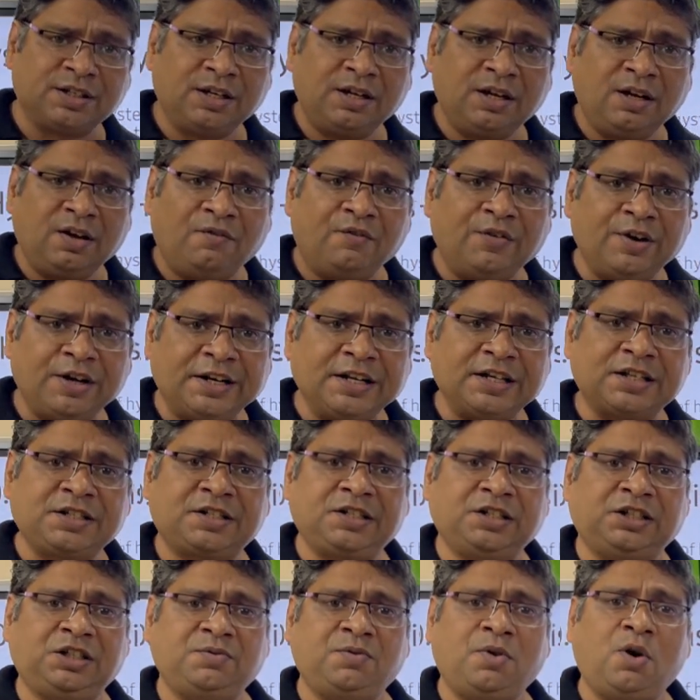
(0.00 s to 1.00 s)
We discussed
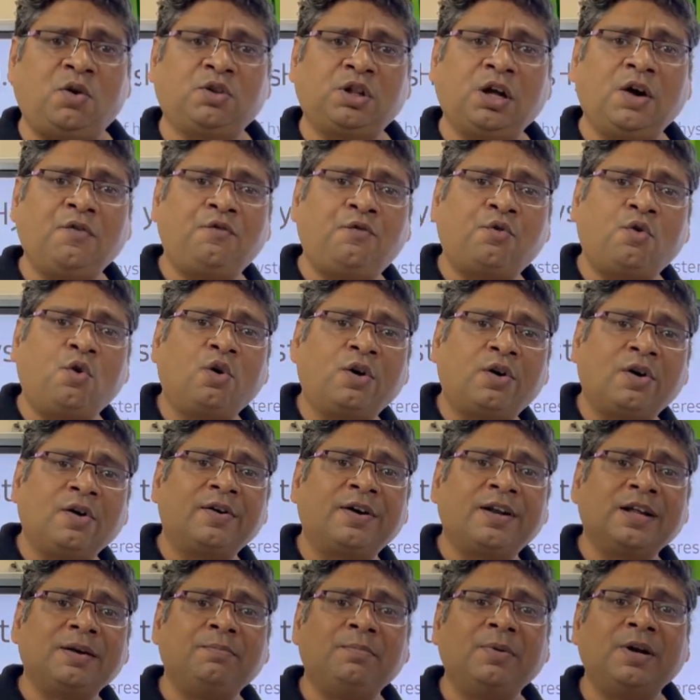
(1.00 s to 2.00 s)
about the
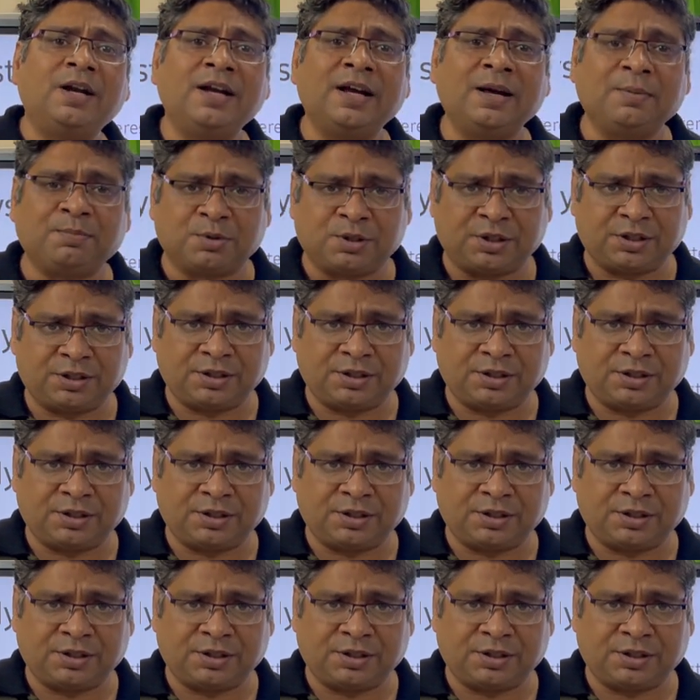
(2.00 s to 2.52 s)
420 milliamps.